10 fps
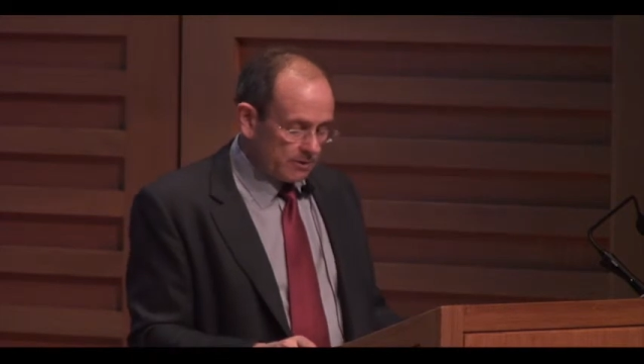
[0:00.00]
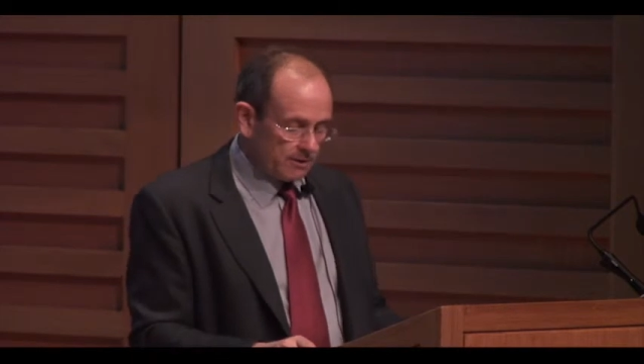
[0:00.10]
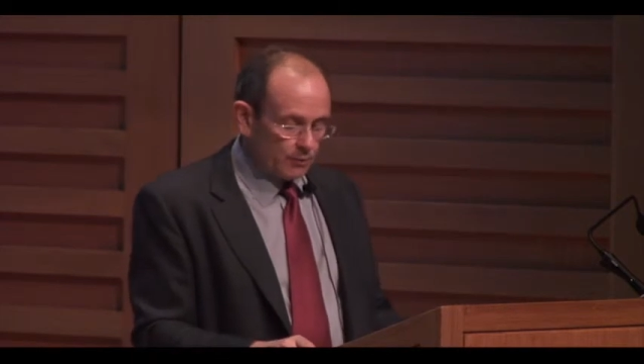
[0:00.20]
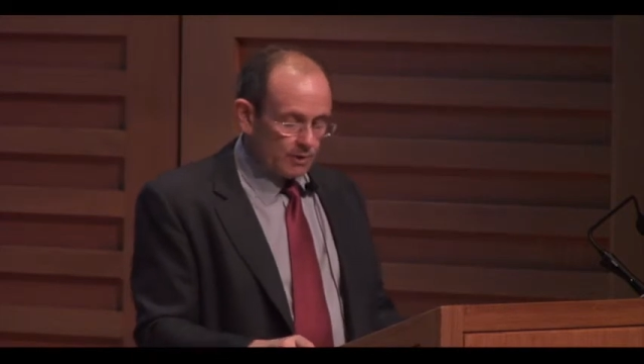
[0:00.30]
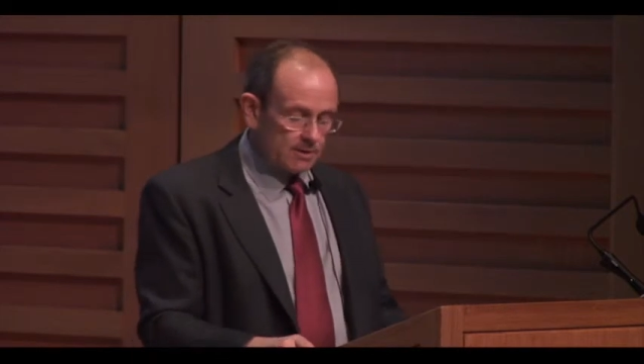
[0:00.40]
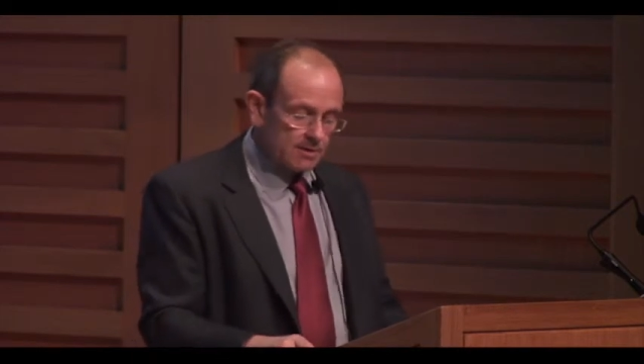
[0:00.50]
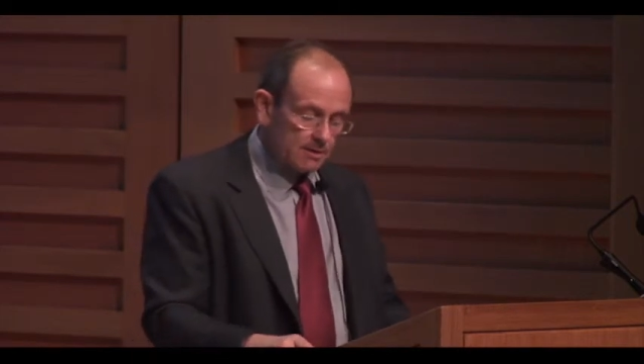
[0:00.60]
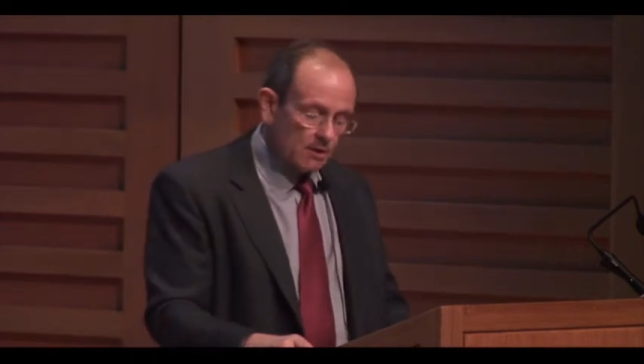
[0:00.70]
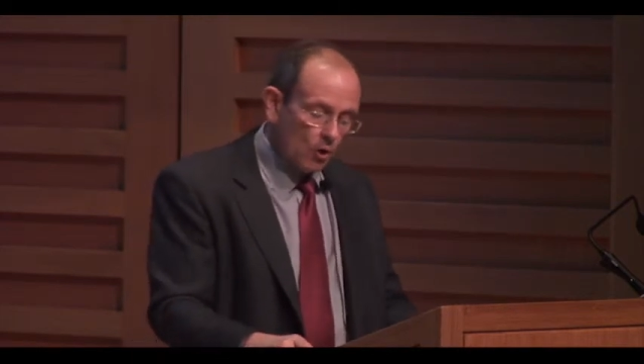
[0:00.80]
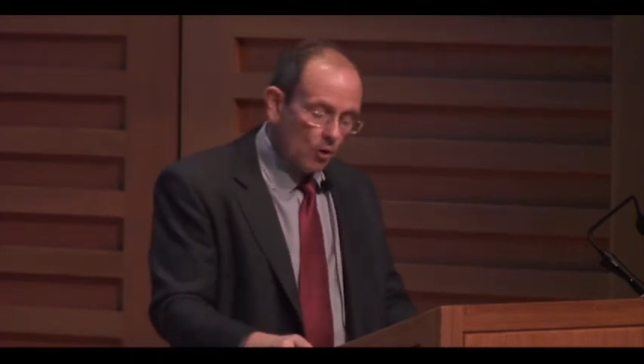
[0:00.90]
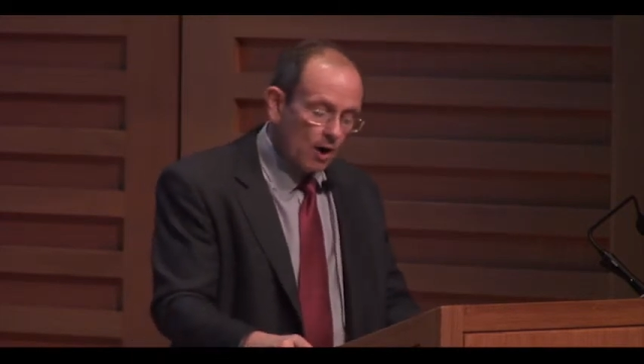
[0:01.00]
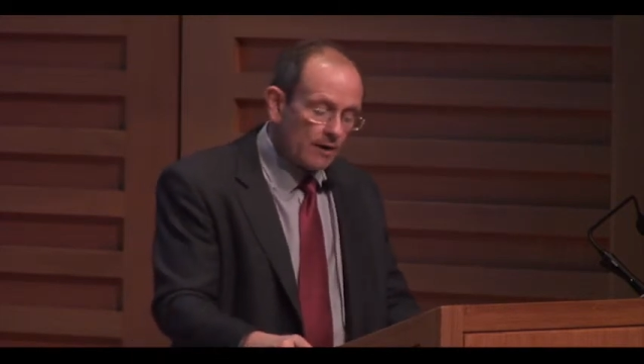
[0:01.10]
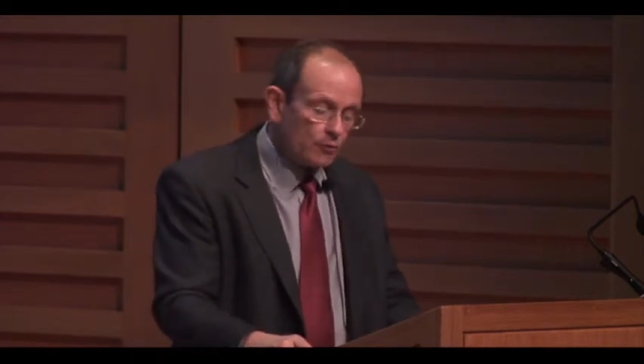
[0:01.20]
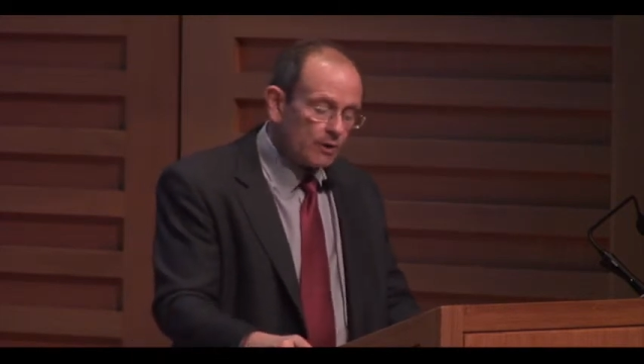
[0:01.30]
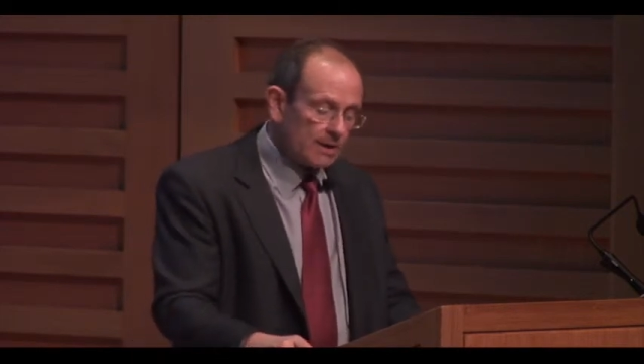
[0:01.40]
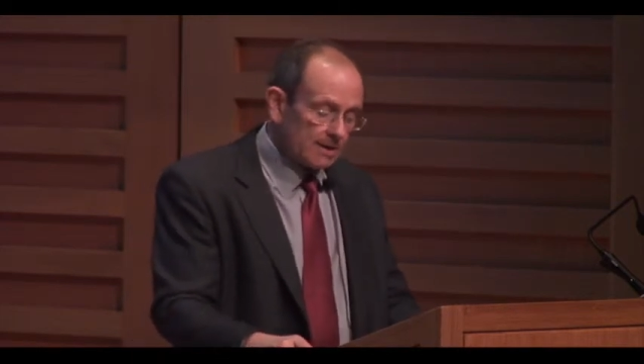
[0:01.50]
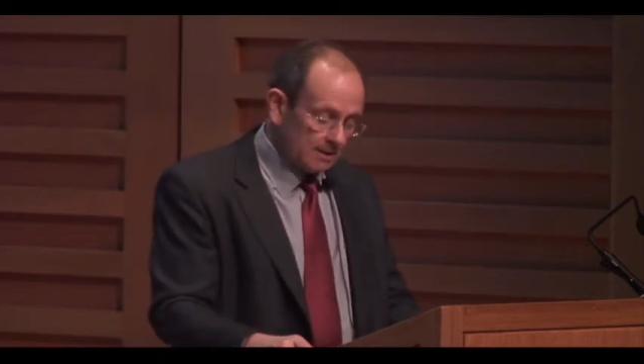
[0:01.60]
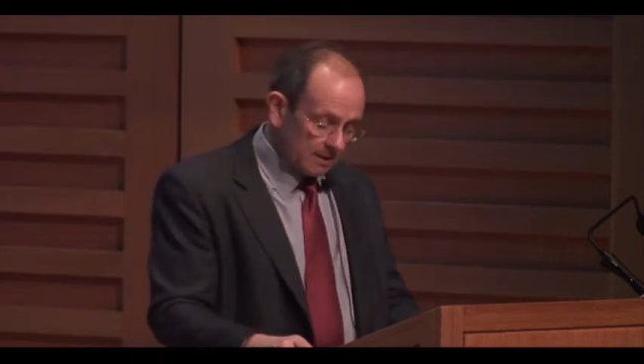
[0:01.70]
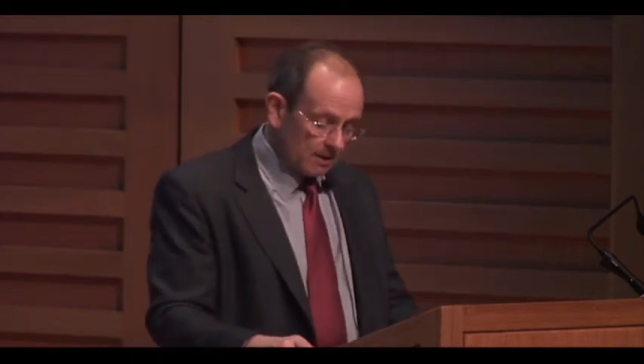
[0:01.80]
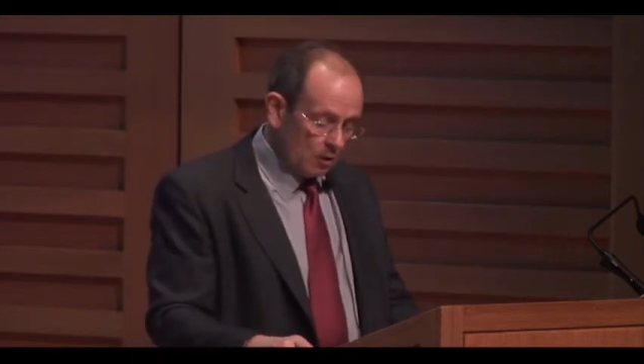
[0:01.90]

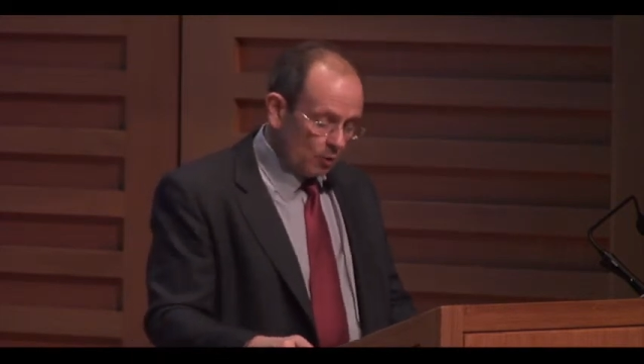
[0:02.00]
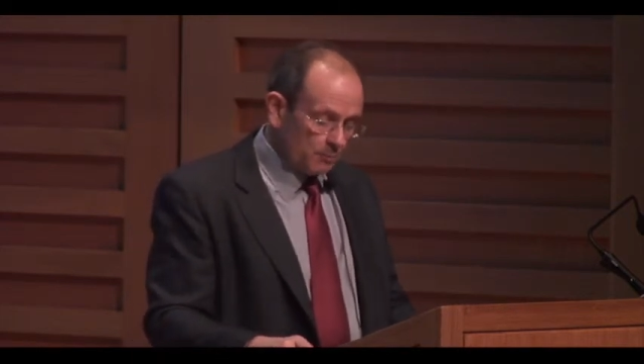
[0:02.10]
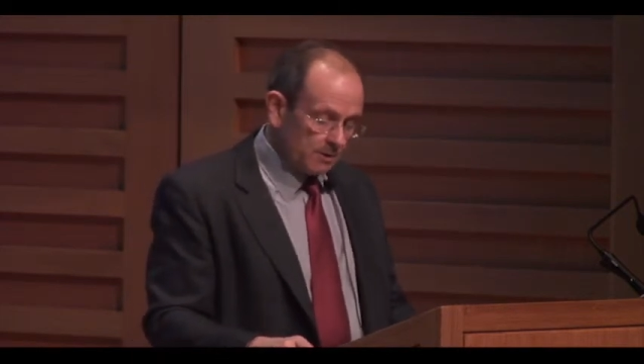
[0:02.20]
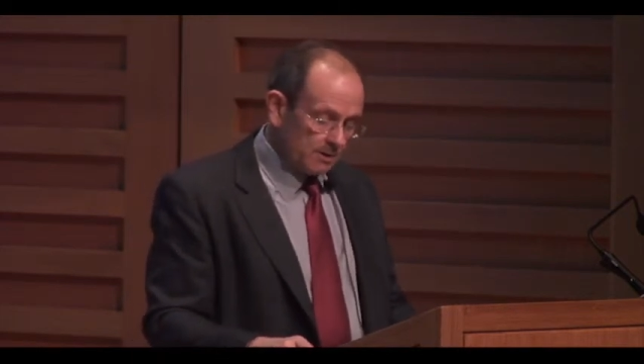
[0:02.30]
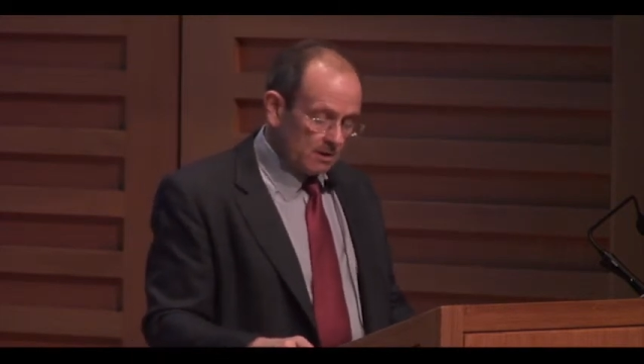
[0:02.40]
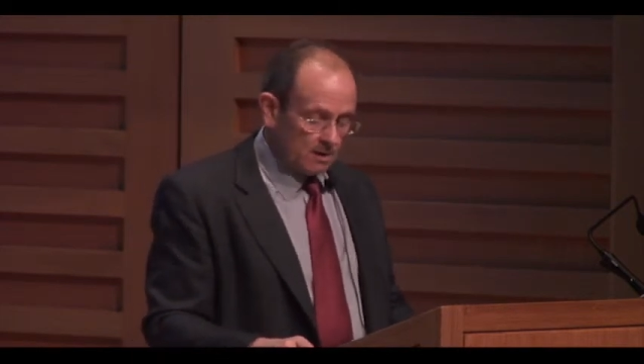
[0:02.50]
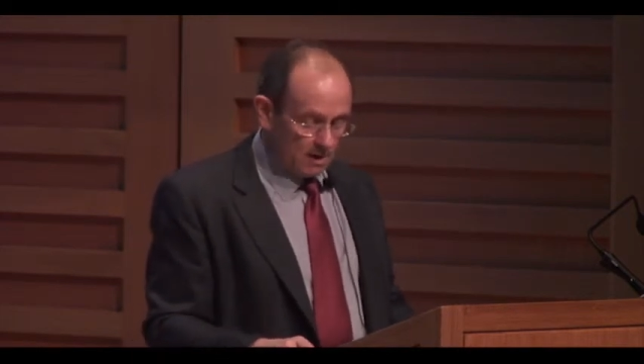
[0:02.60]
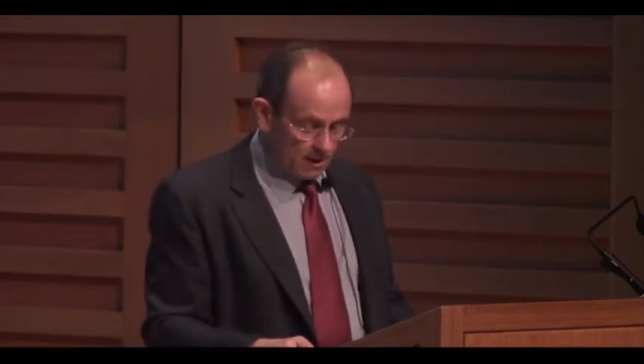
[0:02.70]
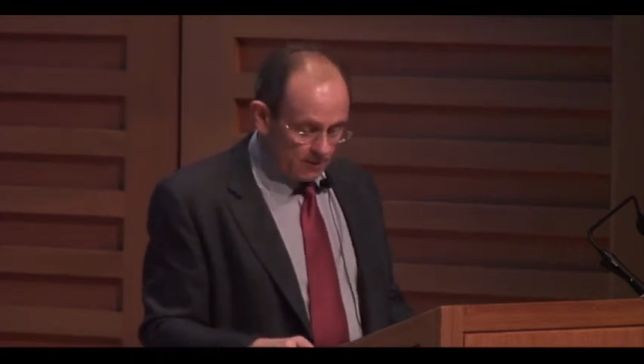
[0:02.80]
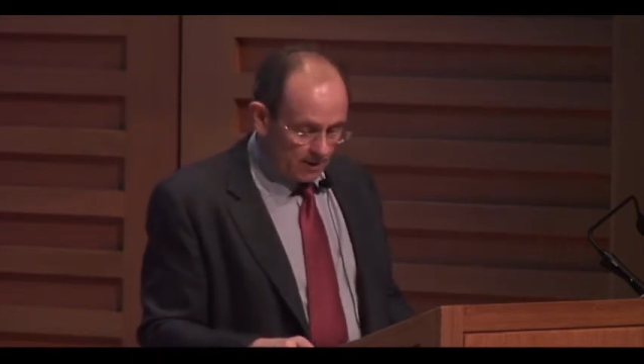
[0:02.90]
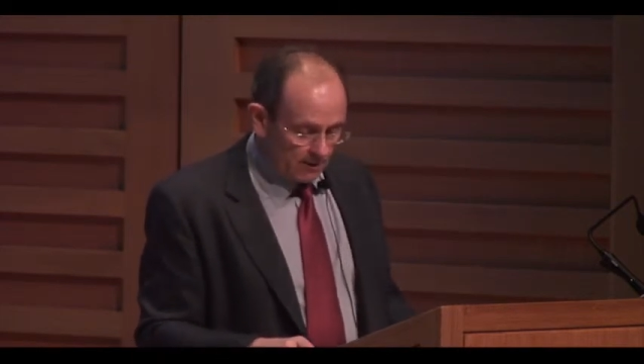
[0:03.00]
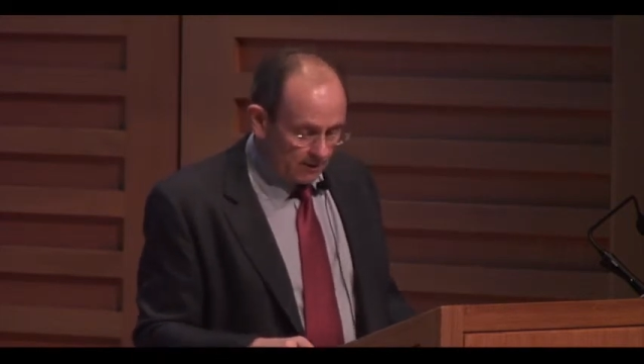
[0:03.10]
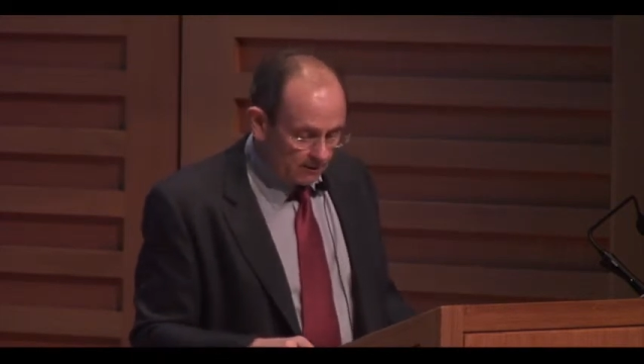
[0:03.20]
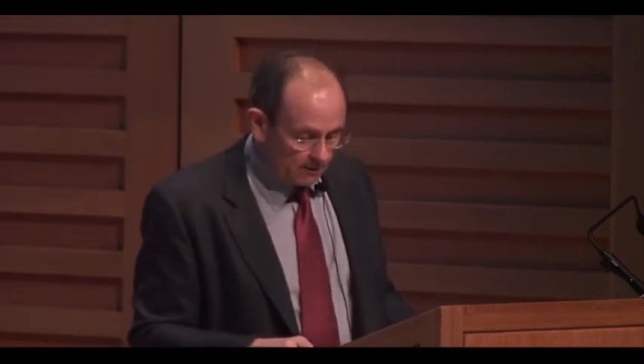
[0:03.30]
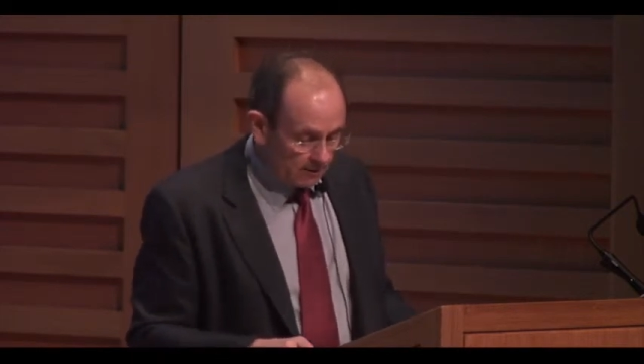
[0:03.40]
unrealistic hopes on the other,